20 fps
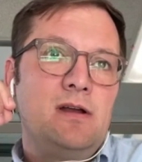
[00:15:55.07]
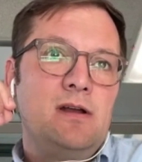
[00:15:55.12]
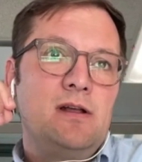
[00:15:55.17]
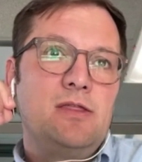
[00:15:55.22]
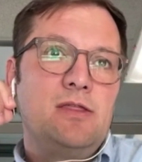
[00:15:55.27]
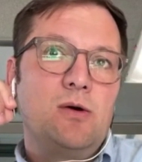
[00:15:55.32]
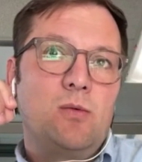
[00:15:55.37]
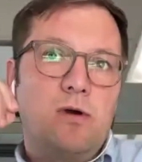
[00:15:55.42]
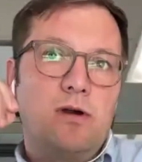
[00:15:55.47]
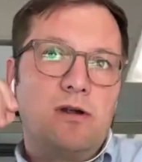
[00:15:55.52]

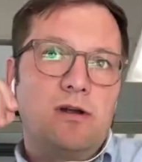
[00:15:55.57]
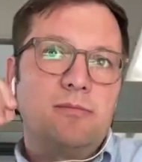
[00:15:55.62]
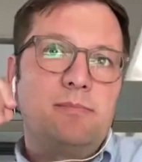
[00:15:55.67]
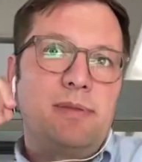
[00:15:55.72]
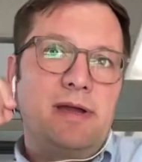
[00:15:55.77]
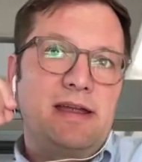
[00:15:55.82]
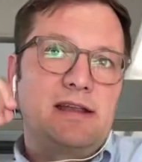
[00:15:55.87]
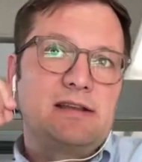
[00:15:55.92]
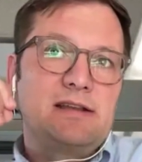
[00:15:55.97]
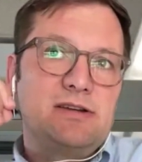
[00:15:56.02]
The World
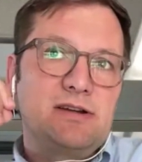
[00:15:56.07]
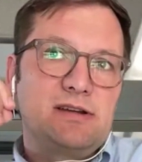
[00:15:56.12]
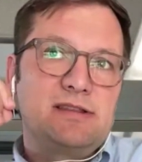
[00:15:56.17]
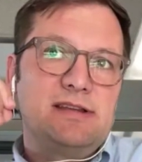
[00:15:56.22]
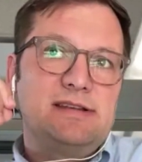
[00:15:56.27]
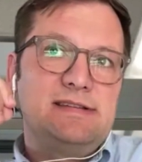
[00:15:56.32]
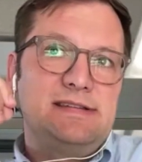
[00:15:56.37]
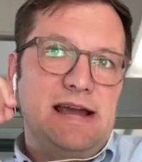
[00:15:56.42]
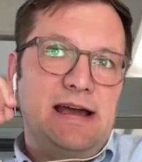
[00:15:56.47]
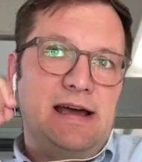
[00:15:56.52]
Bank took
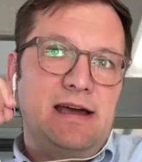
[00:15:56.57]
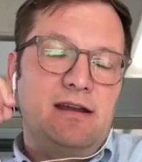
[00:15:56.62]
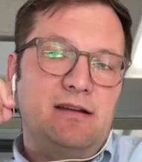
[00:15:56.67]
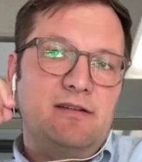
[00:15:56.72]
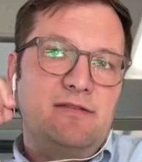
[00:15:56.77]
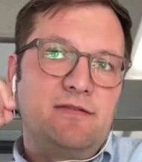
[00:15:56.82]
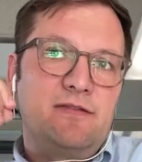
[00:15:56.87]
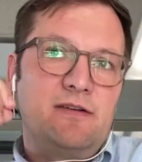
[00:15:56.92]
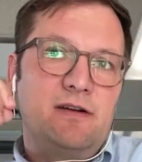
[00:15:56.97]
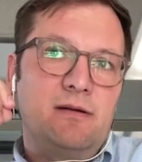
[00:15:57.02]
the data
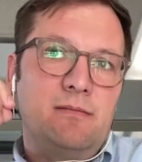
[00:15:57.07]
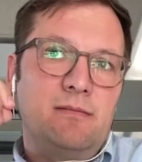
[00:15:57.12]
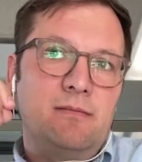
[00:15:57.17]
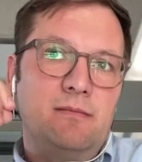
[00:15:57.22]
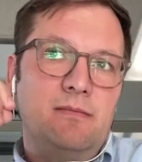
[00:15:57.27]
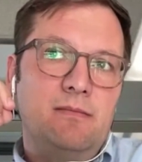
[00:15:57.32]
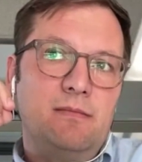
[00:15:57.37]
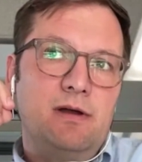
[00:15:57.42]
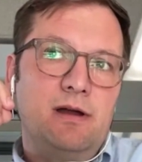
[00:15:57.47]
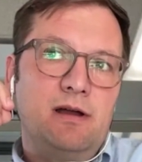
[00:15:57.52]

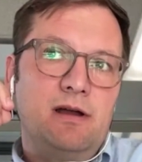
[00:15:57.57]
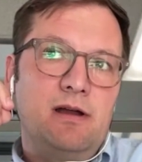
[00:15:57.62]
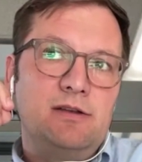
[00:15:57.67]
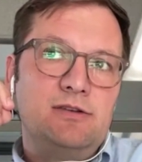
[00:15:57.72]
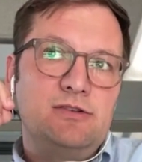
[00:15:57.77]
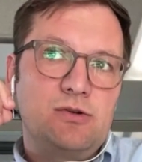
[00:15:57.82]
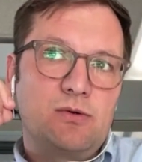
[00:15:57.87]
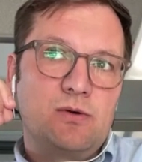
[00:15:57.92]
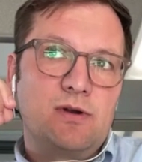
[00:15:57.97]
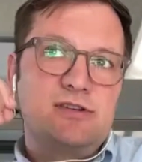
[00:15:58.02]
from
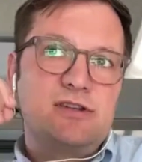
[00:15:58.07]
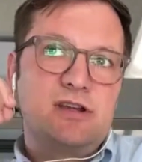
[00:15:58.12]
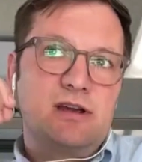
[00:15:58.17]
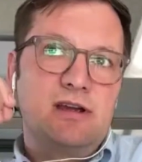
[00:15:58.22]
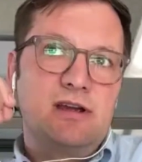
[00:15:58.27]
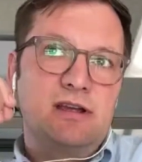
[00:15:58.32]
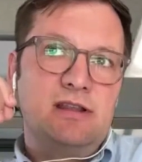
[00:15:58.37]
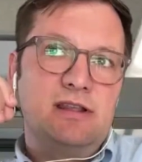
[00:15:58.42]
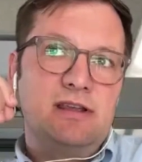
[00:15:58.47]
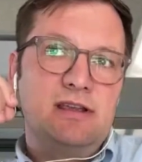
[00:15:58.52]

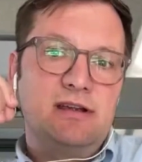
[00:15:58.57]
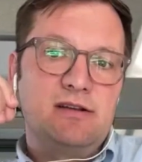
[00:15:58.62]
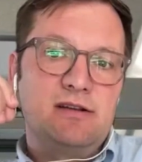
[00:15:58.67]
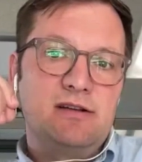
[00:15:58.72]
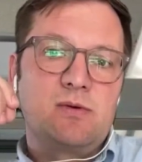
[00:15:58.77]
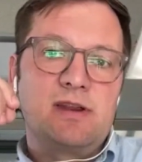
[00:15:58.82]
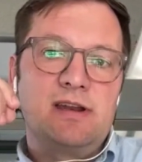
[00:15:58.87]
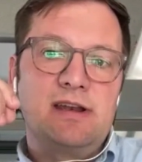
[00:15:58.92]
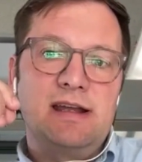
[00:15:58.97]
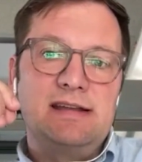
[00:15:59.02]
Georgia in the year
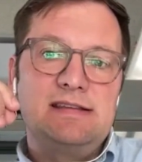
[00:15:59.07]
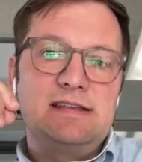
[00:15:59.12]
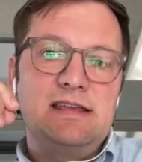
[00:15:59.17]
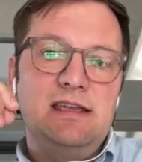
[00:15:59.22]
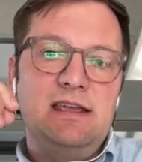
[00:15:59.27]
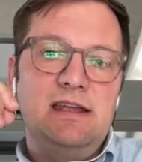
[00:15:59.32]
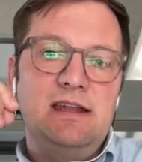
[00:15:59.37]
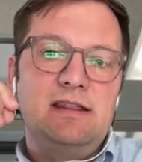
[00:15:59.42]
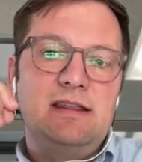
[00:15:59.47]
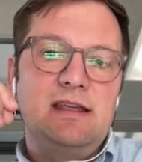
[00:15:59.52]

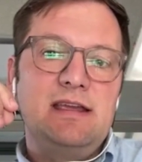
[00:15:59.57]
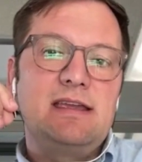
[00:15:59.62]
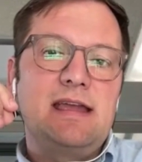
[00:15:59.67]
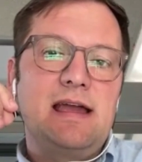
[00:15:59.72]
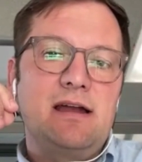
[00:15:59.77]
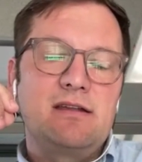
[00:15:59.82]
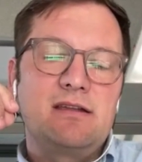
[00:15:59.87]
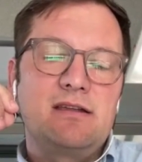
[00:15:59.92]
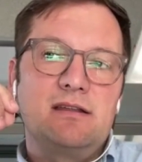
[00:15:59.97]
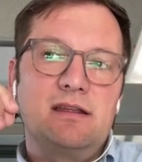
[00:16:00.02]
2019, and they
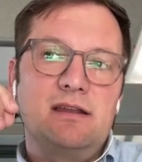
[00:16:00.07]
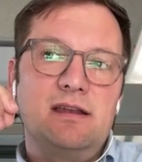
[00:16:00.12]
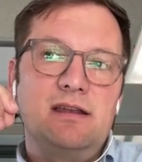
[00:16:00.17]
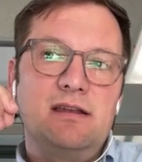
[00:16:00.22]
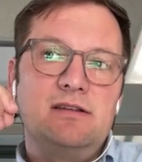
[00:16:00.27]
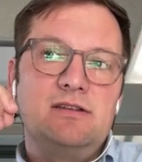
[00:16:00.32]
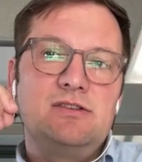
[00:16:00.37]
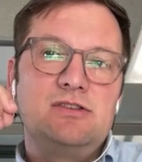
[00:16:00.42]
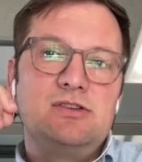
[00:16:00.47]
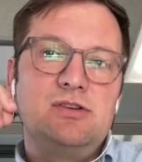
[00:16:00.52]

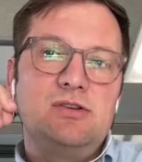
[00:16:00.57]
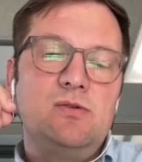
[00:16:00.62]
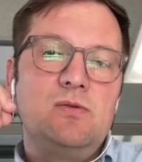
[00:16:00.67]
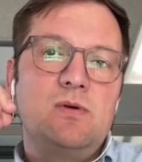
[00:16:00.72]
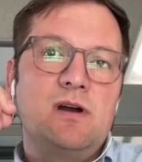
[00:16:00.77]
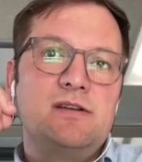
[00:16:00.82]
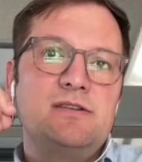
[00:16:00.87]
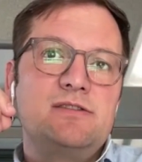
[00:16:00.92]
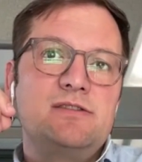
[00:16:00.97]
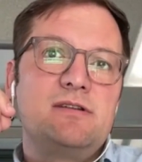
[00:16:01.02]
calculated
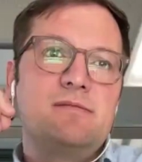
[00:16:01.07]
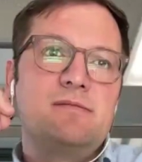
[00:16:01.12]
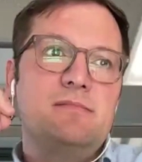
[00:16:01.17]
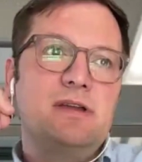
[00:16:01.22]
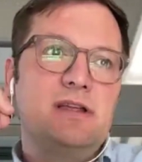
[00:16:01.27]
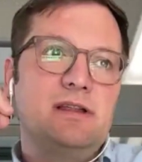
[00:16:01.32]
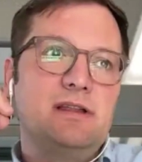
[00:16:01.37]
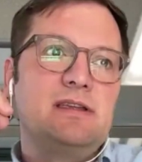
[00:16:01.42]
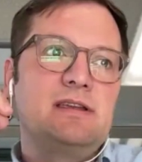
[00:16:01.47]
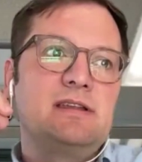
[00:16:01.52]
$200
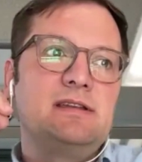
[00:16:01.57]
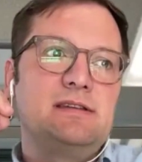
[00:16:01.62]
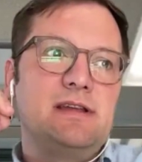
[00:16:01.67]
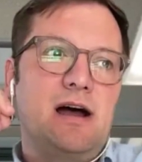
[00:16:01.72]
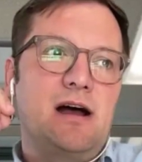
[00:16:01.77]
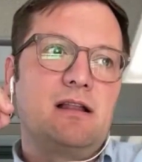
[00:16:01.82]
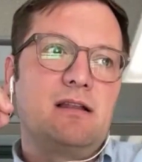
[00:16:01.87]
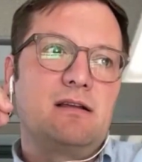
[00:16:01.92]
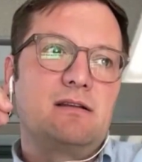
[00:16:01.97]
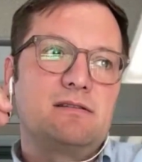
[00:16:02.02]
million
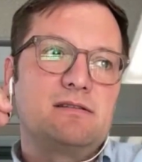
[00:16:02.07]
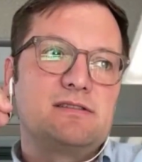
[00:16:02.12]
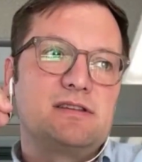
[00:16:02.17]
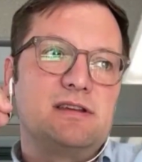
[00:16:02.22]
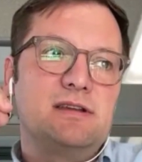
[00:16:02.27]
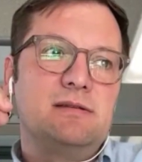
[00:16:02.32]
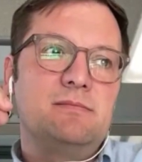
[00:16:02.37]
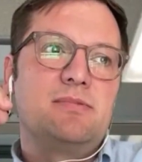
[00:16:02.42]
in